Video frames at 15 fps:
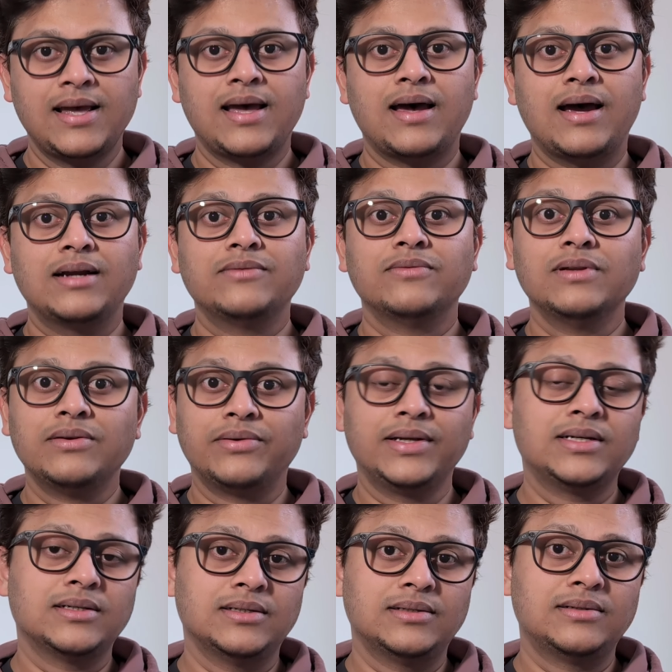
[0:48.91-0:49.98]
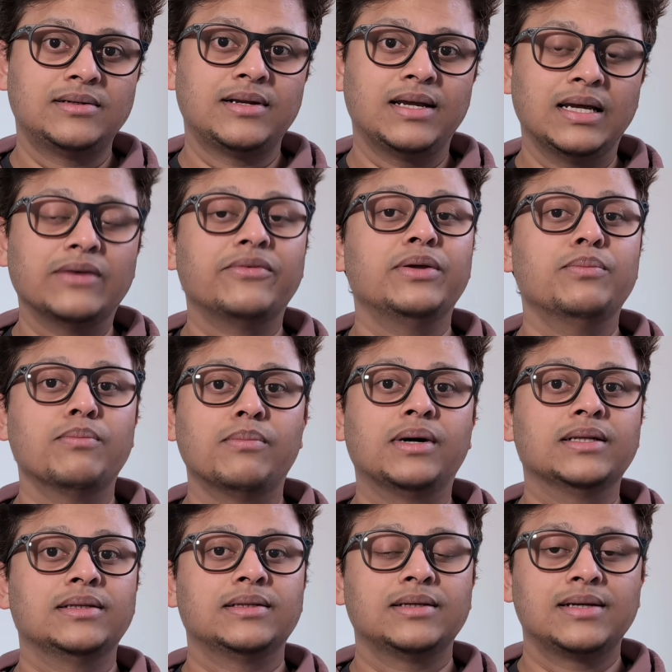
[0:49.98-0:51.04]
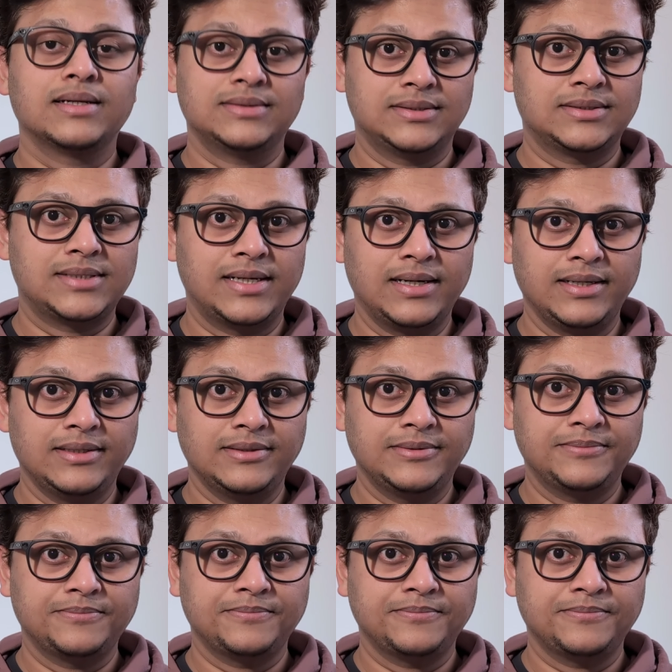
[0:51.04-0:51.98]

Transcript: and will recur every month consistently.